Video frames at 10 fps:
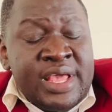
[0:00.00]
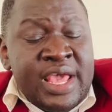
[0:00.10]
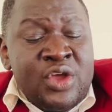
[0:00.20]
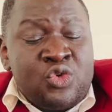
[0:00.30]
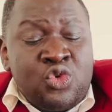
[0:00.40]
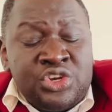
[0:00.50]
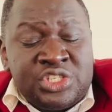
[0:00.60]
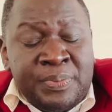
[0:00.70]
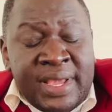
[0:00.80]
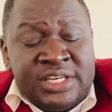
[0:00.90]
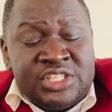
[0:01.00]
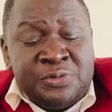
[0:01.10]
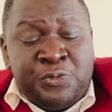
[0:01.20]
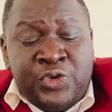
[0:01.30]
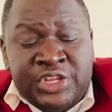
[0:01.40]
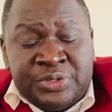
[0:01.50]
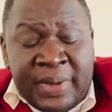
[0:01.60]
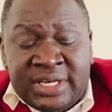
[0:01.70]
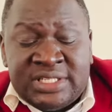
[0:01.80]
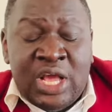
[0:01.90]
encroachment,
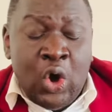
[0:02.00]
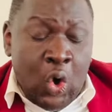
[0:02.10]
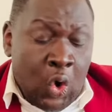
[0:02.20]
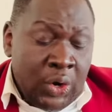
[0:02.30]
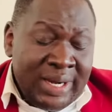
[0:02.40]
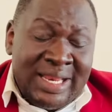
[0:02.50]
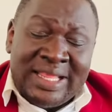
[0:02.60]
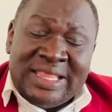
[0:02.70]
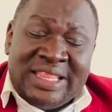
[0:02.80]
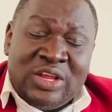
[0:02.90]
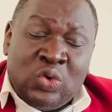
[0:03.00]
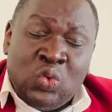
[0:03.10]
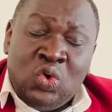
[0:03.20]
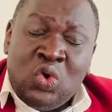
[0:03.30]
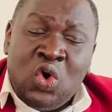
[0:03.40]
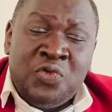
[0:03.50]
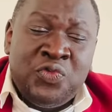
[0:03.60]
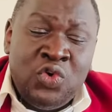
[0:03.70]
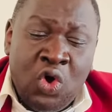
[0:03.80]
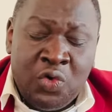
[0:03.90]
infringement on the rule of
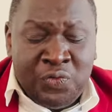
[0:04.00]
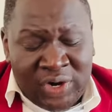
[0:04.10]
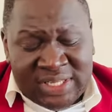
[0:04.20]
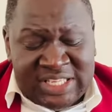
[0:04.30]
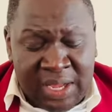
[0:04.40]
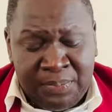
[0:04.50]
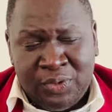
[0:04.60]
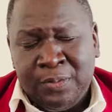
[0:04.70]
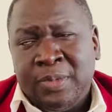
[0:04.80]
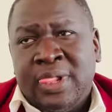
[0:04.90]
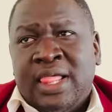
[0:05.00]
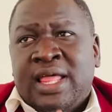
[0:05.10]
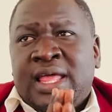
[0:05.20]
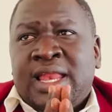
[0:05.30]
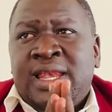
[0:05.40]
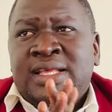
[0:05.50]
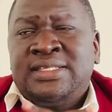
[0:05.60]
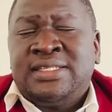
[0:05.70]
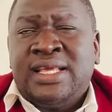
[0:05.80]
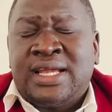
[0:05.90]
law? For example, let's
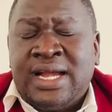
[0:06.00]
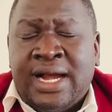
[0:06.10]
take